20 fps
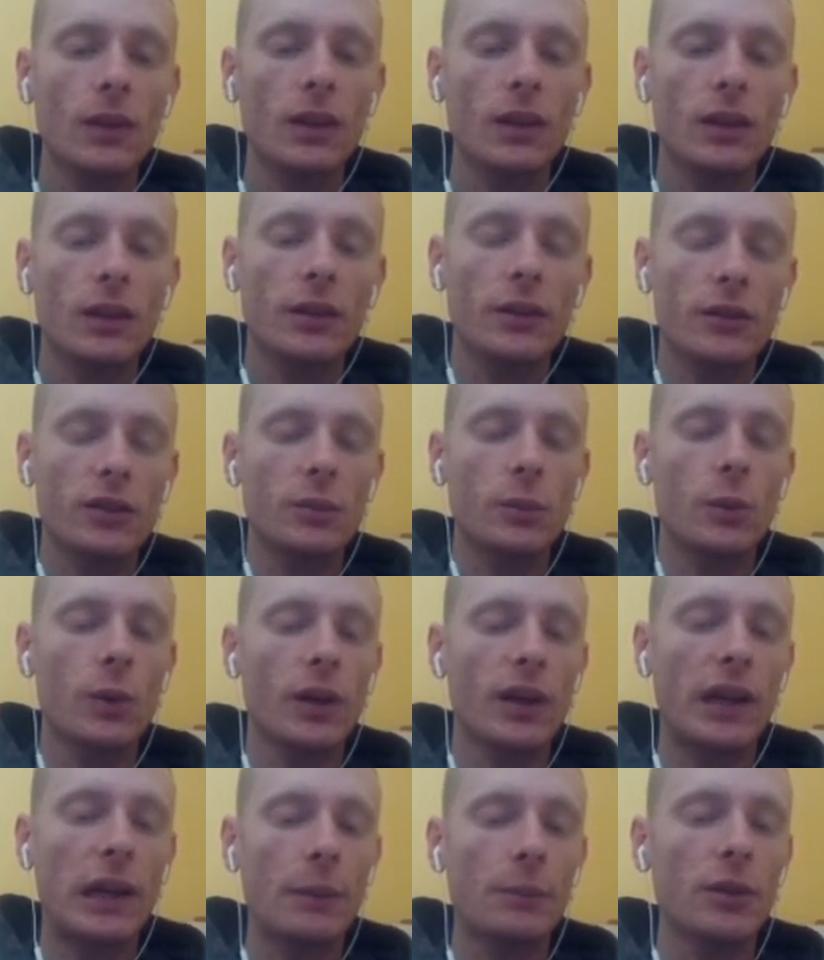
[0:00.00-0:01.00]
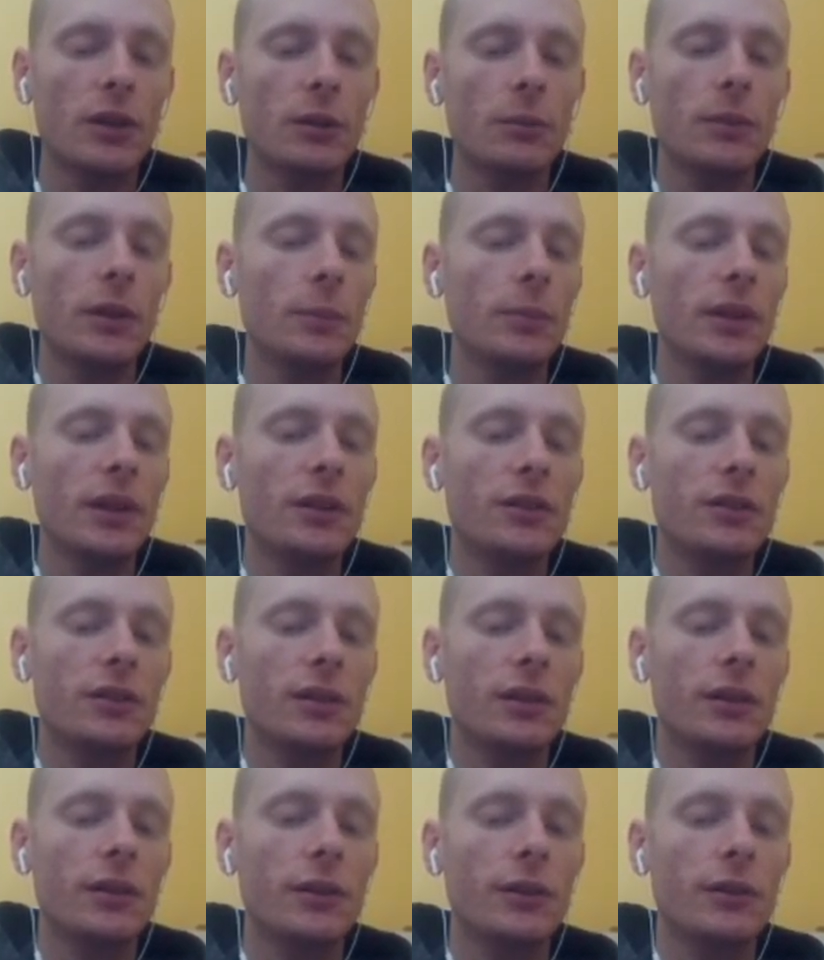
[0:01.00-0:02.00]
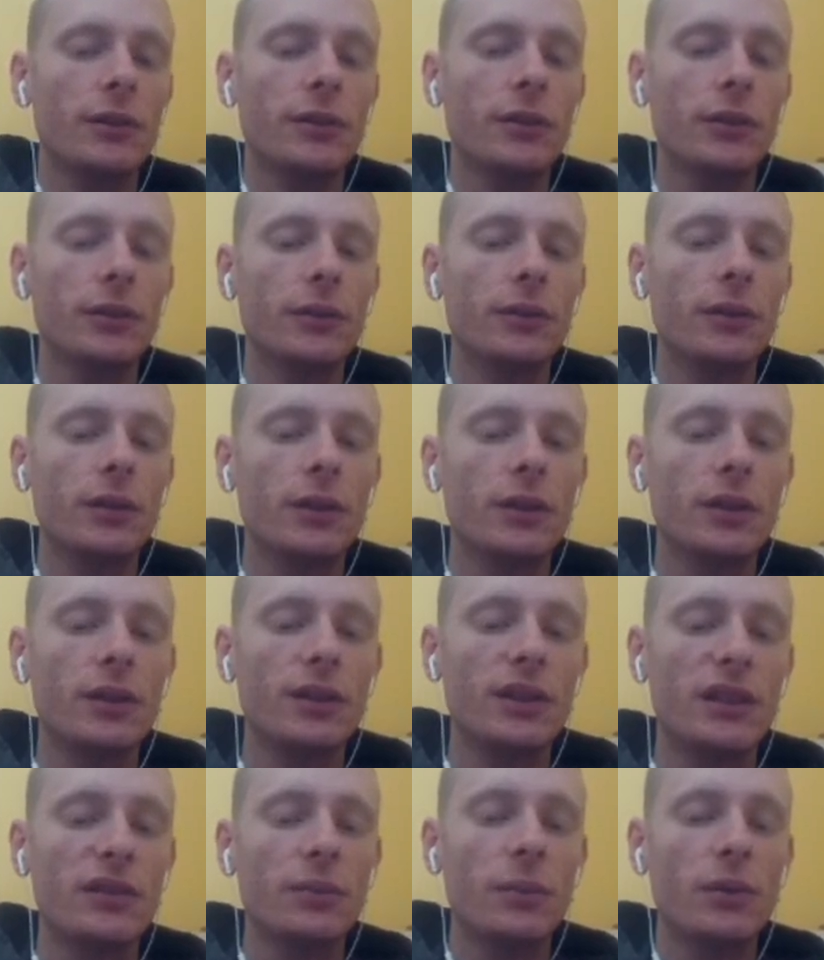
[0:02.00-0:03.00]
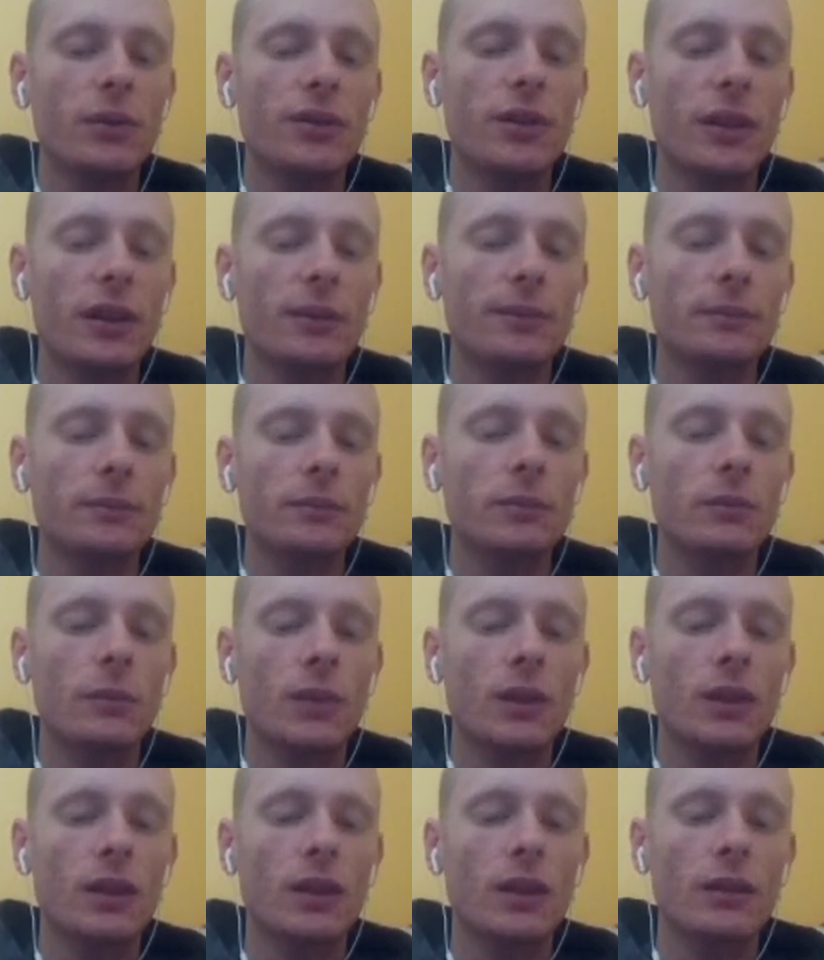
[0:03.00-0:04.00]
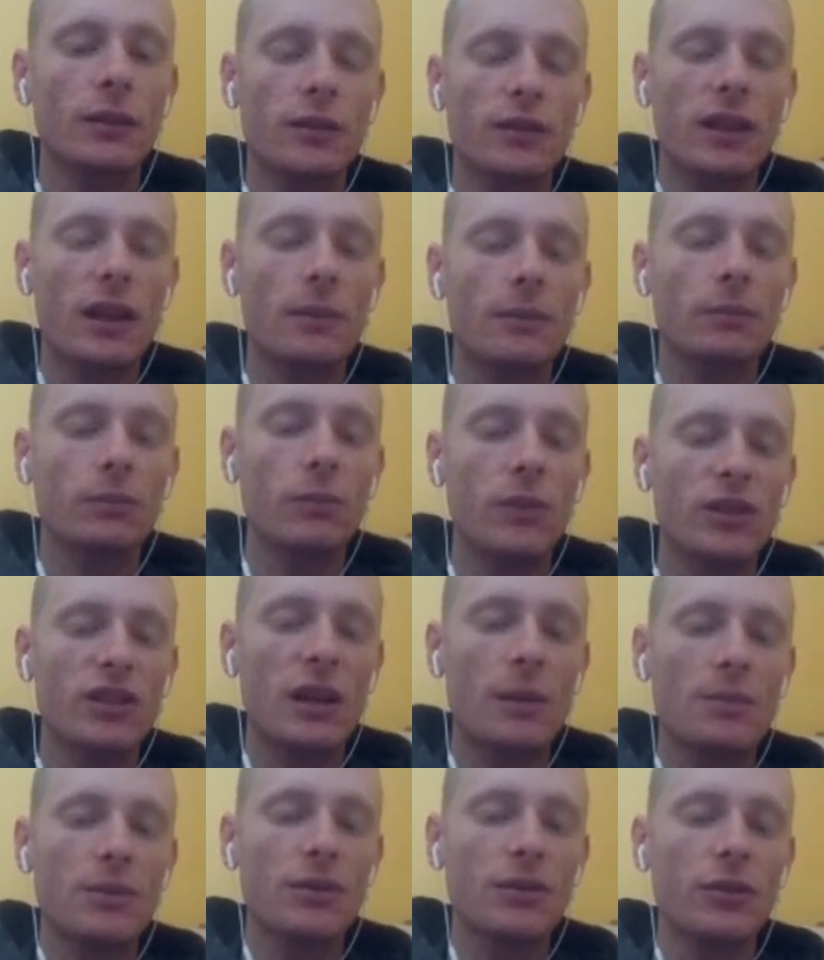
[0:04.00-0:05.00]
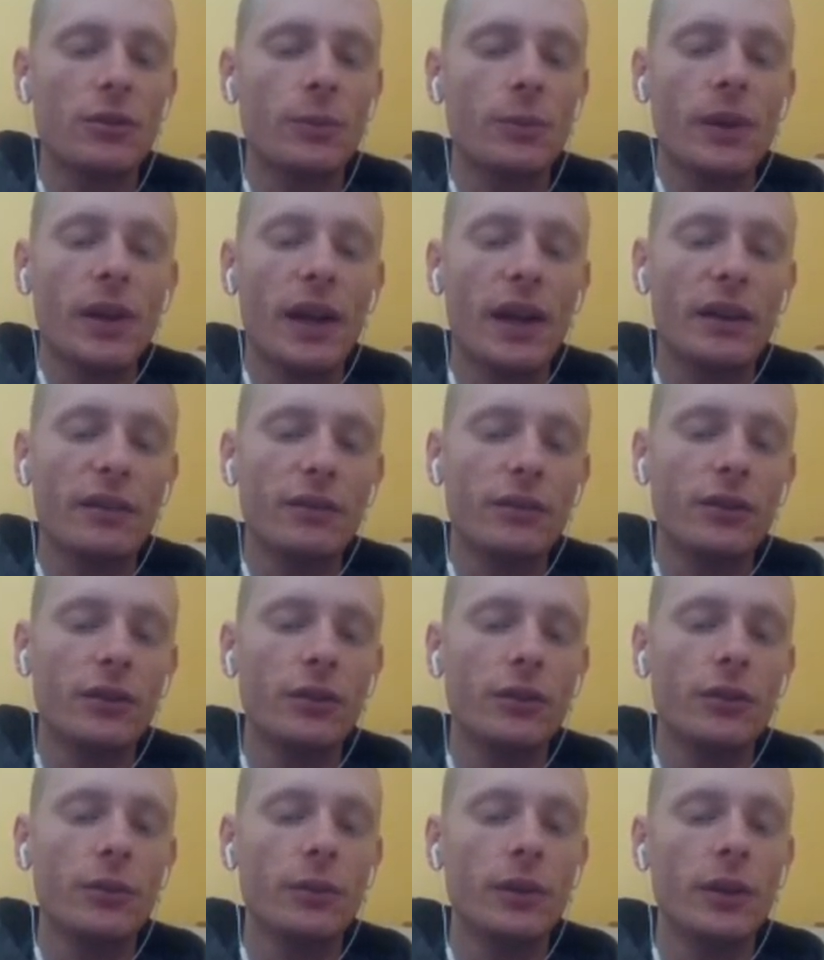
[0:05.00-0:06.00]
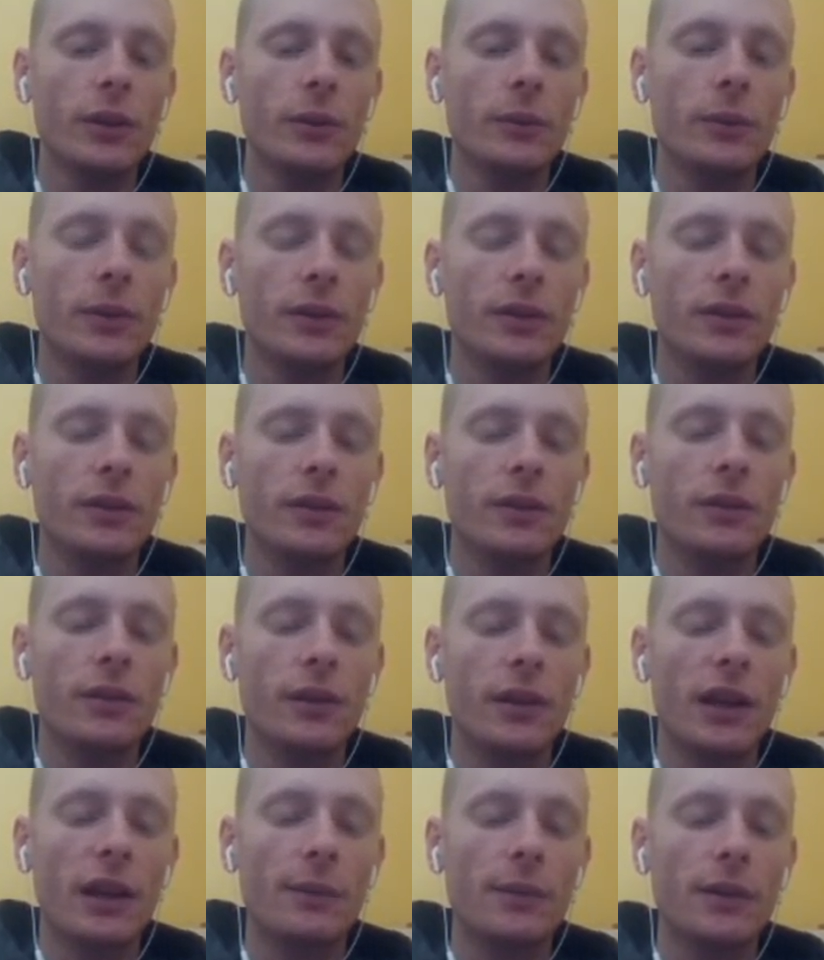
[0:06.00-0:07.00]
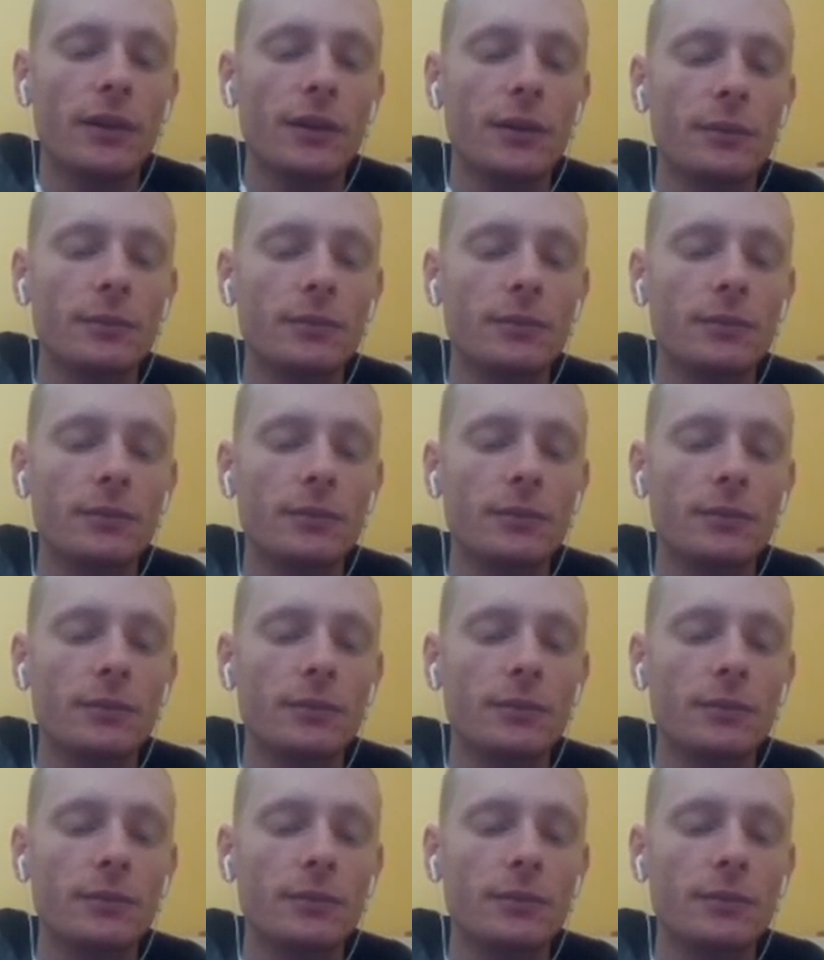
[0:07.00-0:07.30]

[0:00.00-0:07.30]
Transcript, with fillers: There's some more camera manipulation here to save the most time. There's not much option we have to do though with the camera though.